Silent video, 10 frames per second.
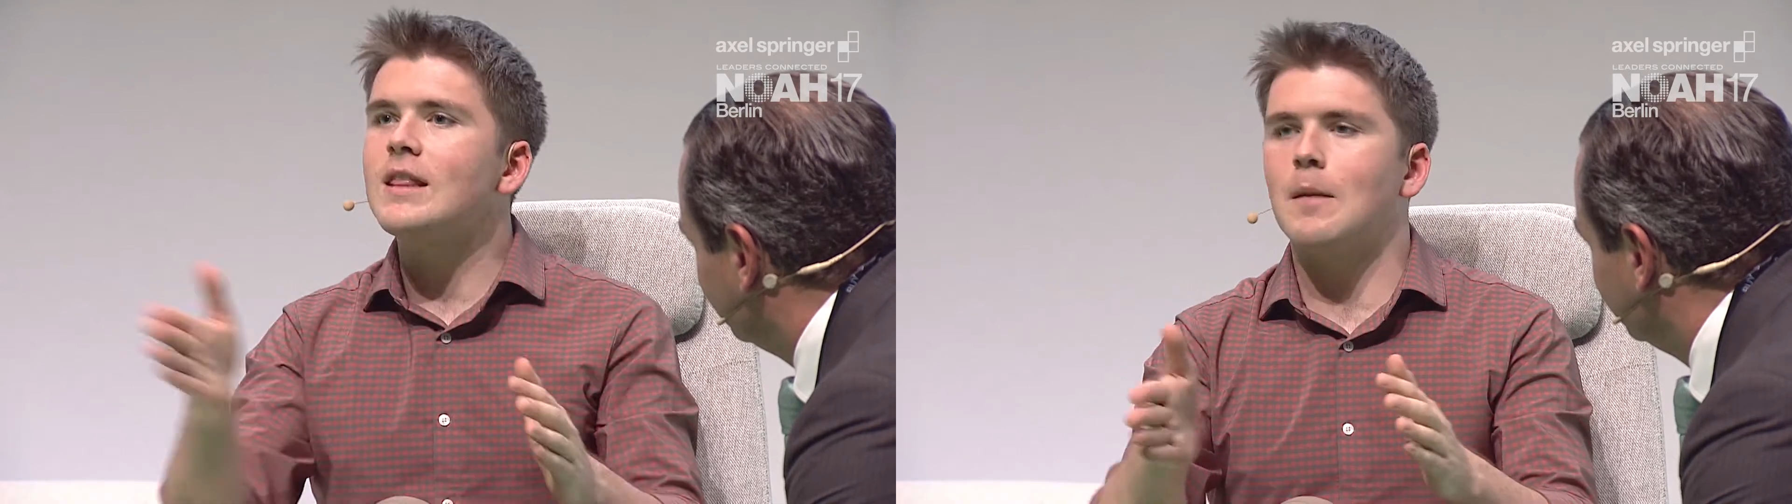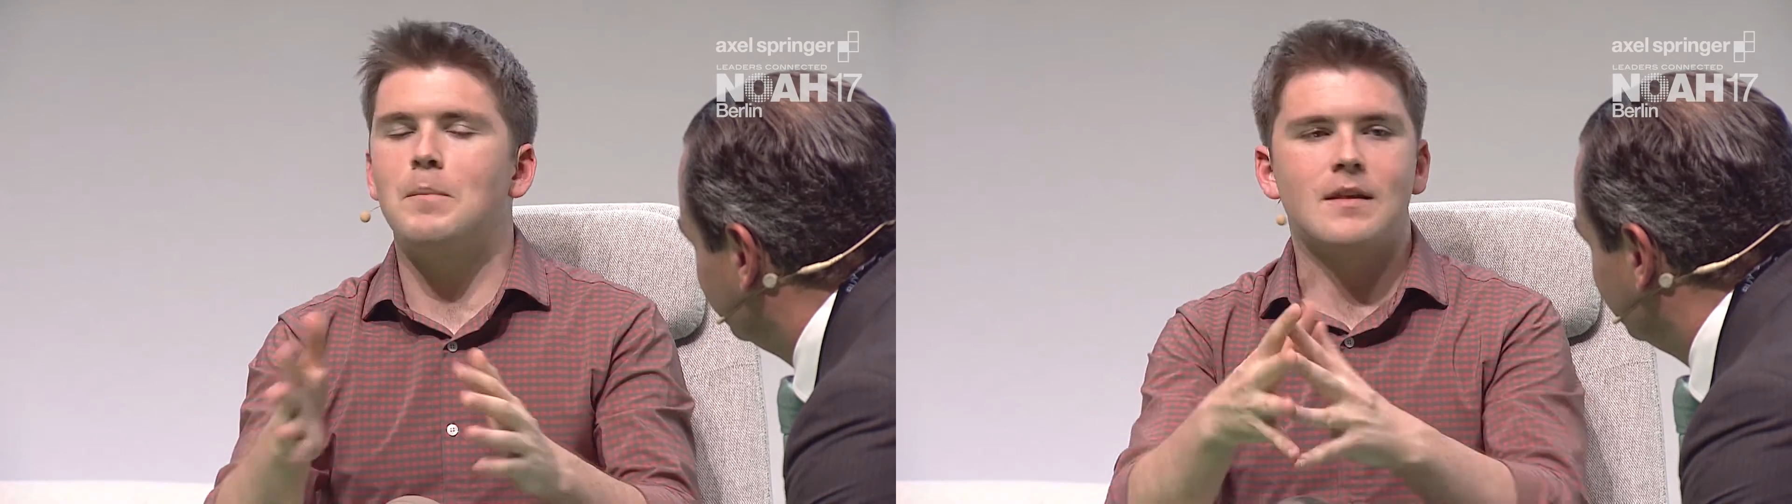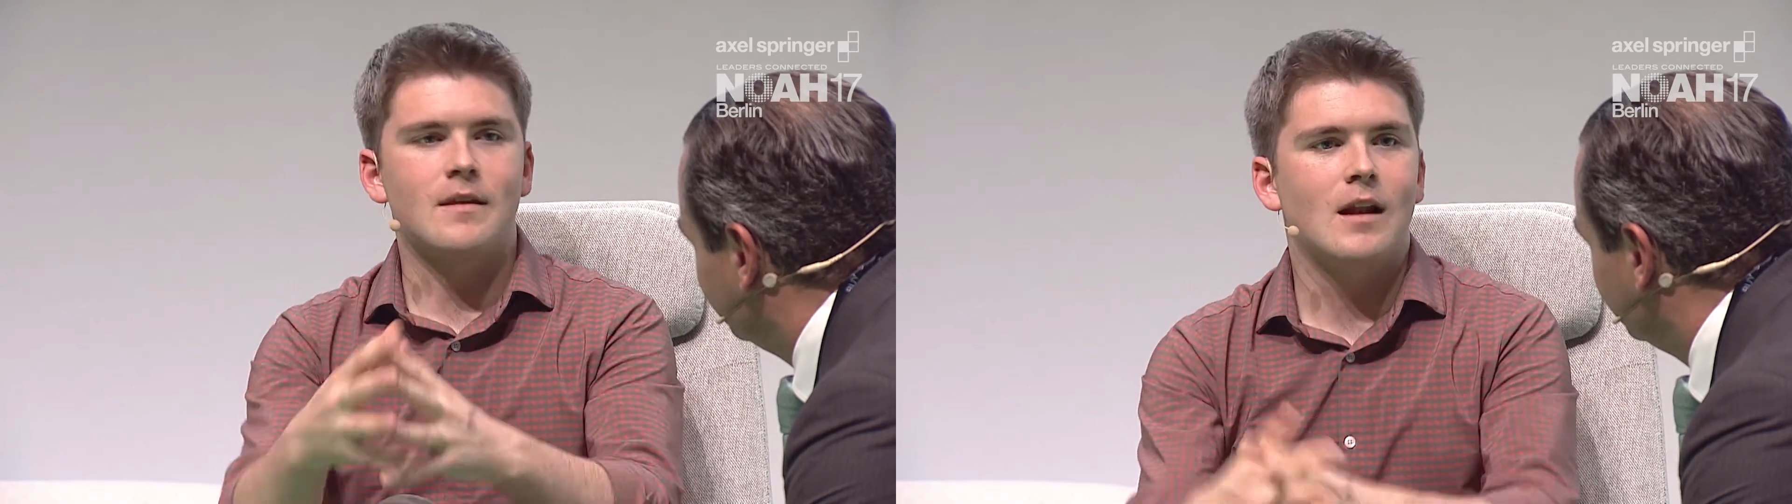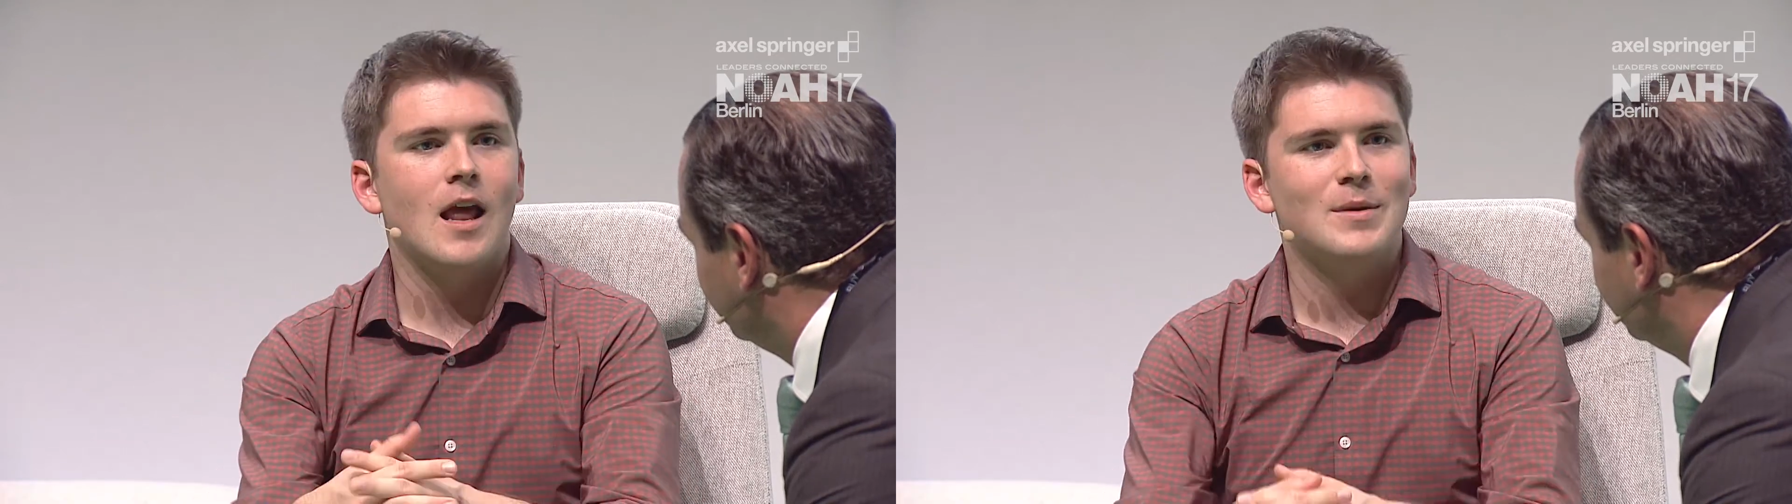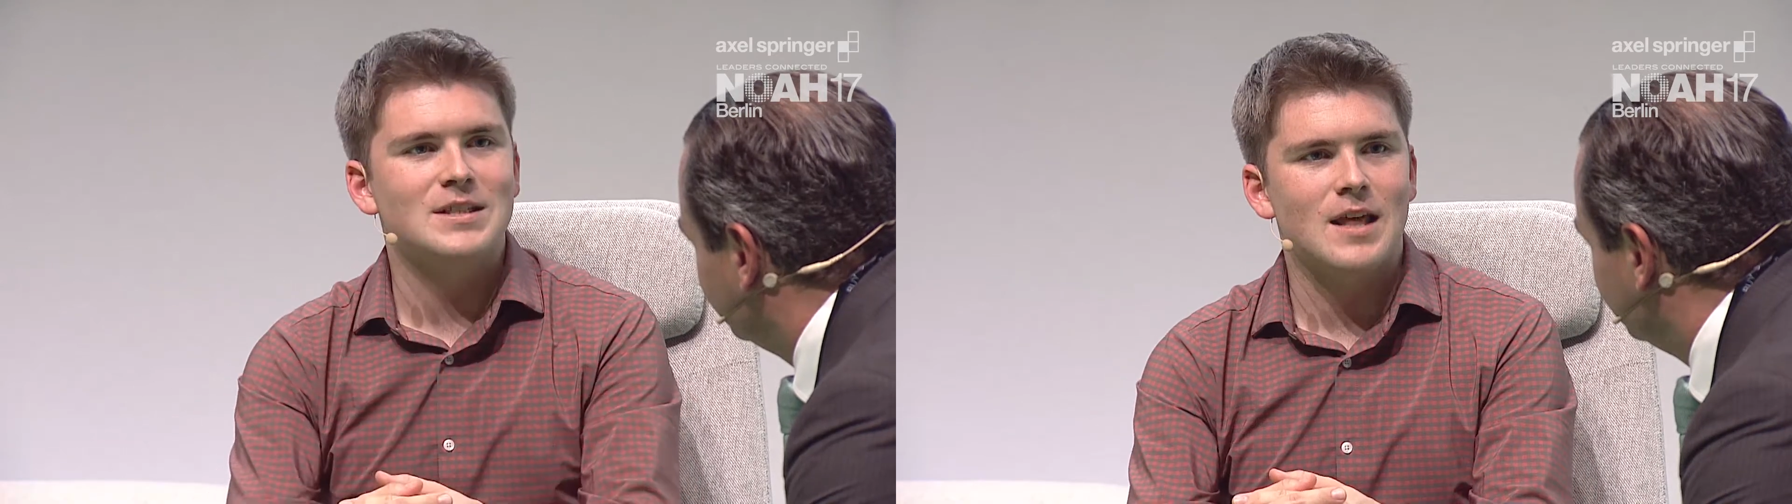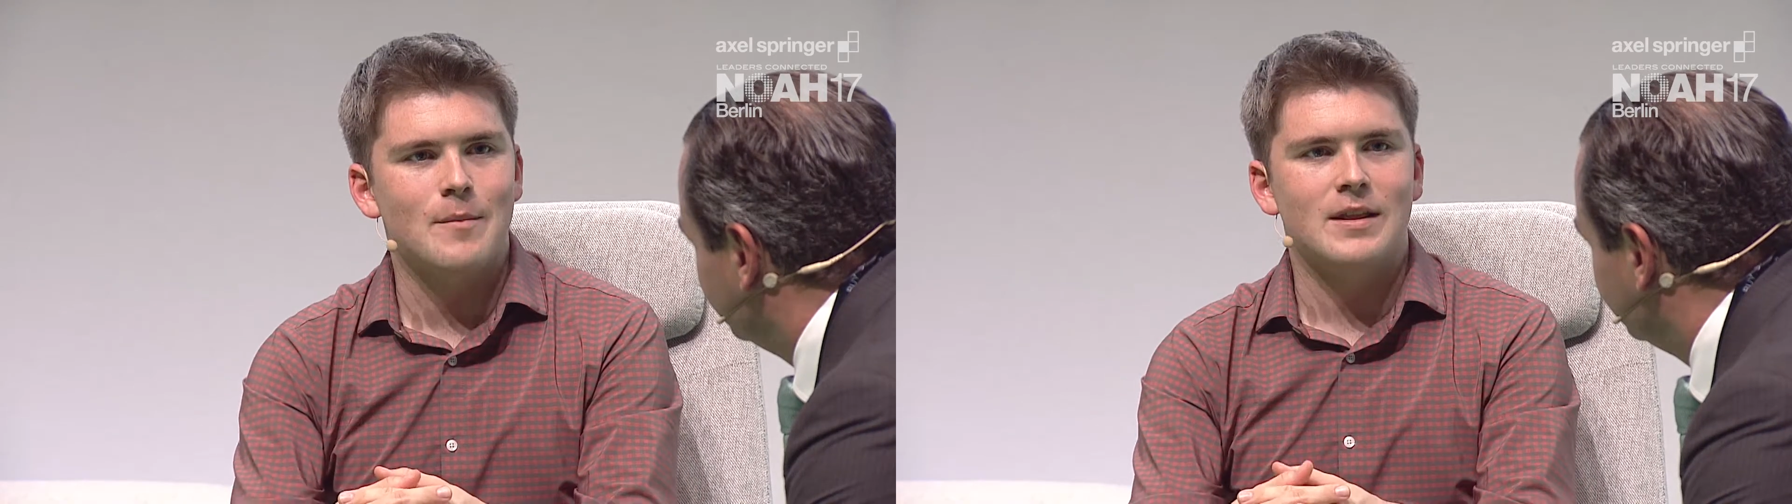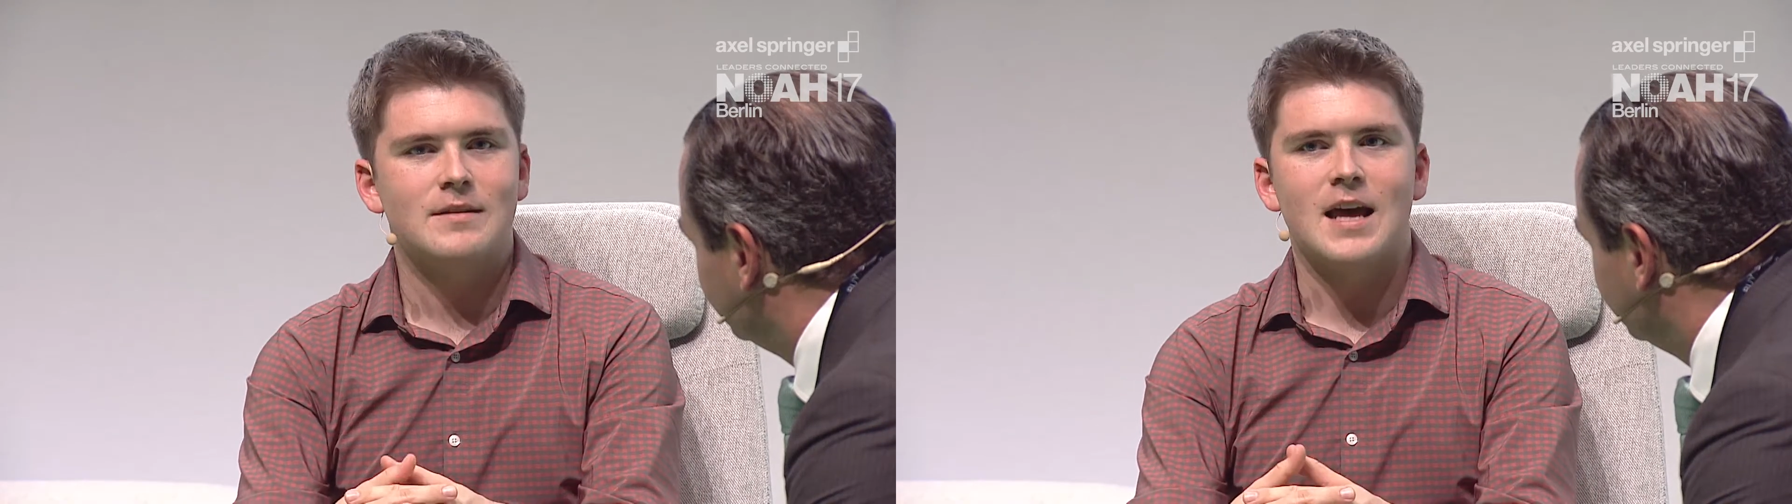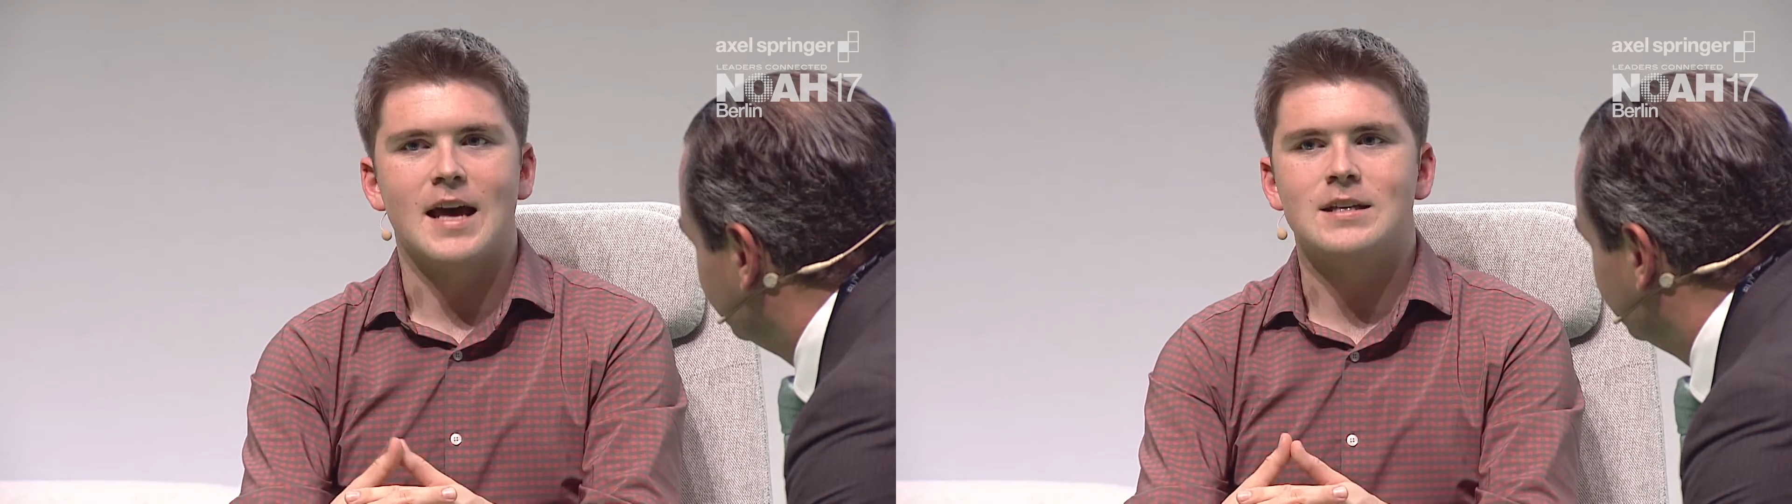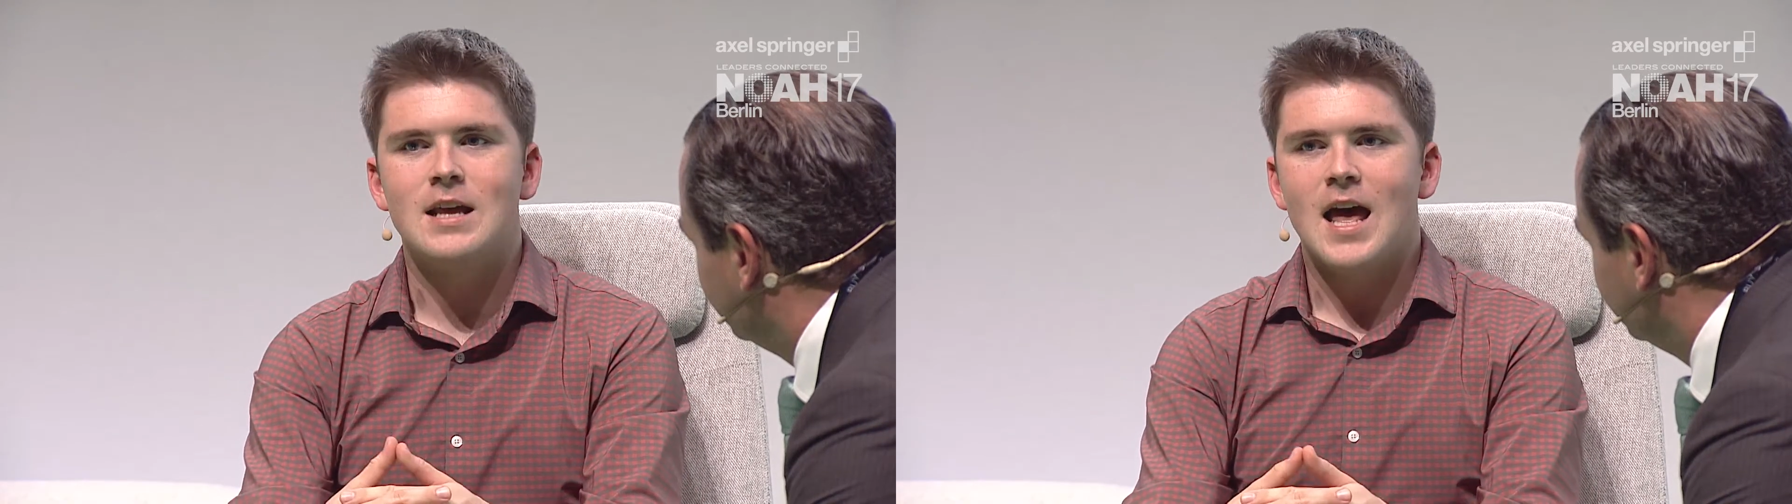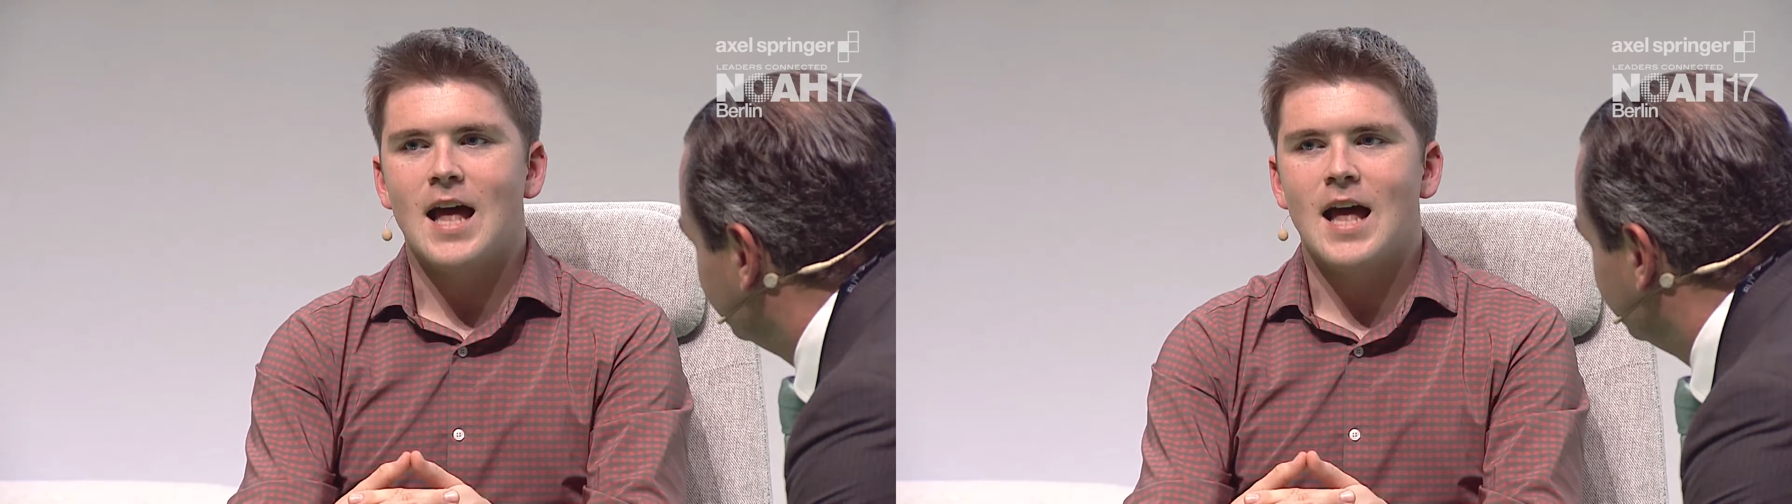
that business climate to them instead?